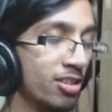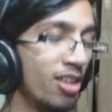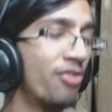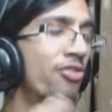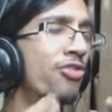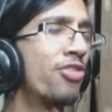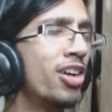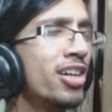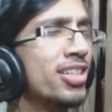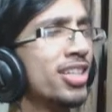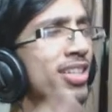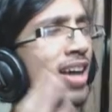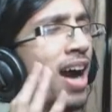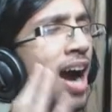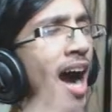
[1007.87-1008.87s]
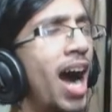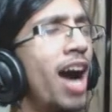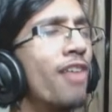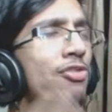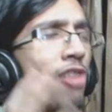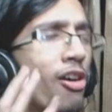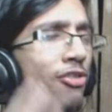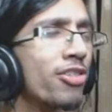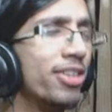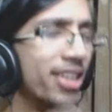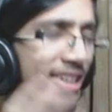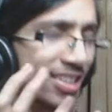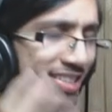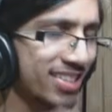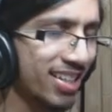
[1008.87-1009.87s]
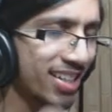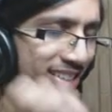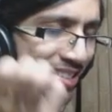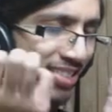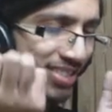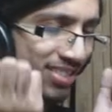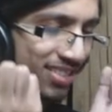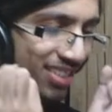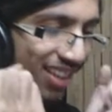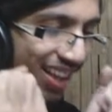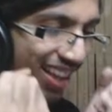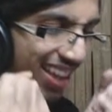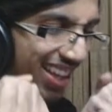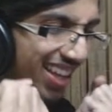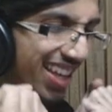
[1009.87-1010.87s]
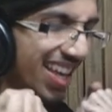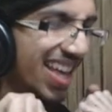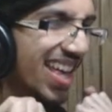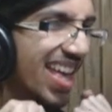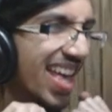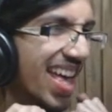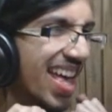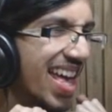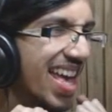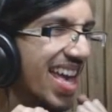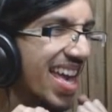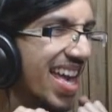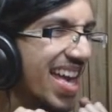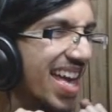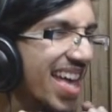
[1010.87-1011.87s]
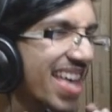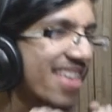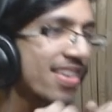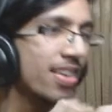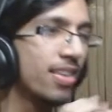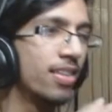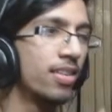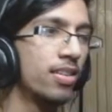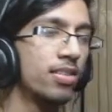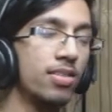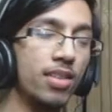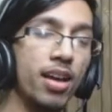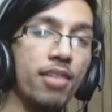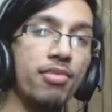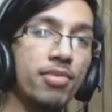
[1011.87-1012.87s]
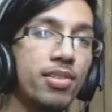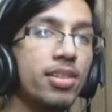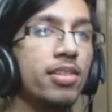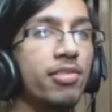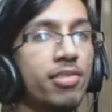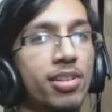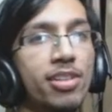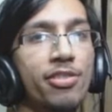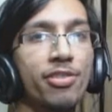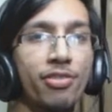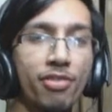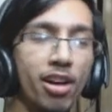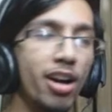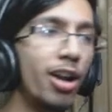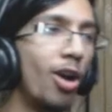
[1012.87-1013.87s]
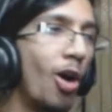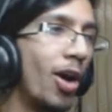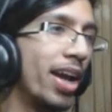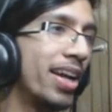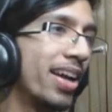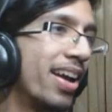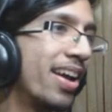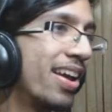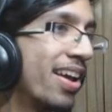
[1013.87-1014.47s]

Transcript: The first half of it is just yeah, really annoying.